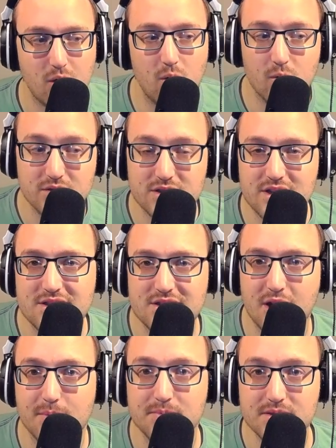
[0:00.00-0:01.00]
old
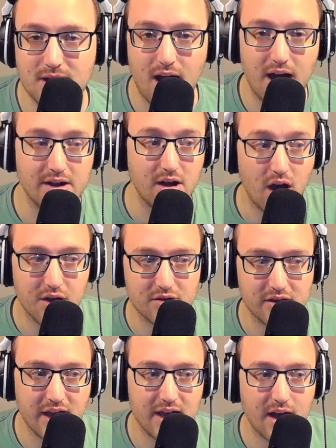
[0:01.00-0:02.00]
systems on other
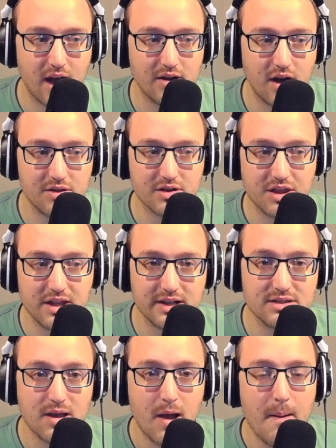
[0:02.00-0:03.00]
game on other things,